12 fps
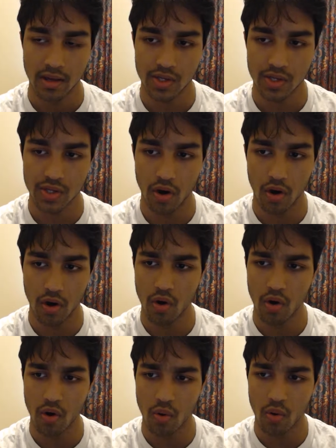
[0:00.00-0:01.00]

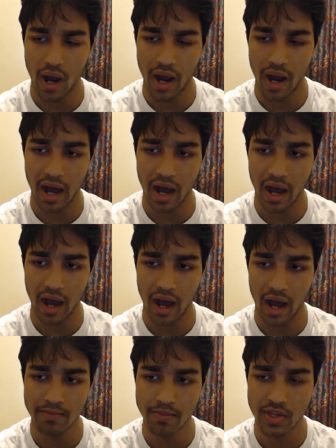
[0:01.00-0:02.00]
So
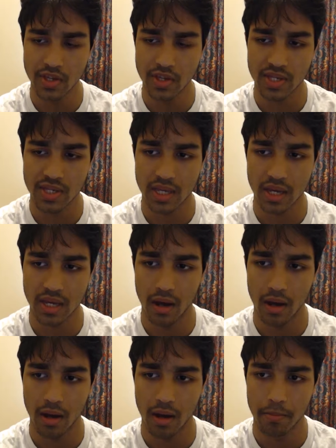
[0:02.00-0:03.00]
I'm just
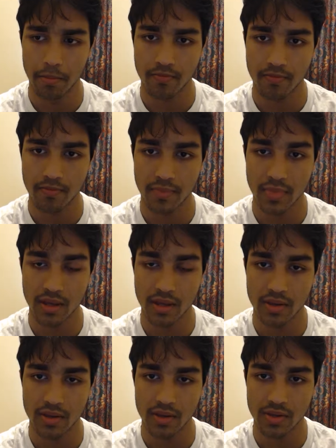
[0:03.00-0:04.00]
so
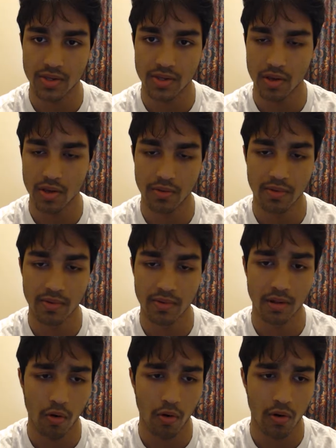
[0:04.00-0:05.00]

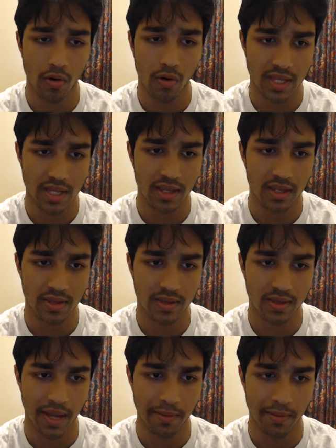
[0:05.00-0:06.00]
Mr. Lepore said that
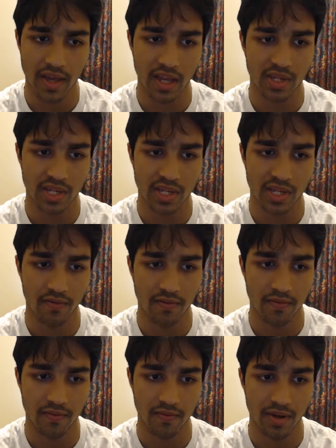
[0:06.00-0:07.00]
some of that stuff
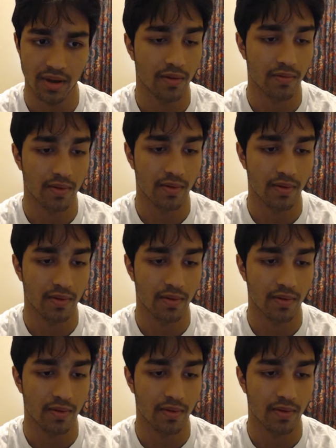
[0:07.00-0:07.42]
that was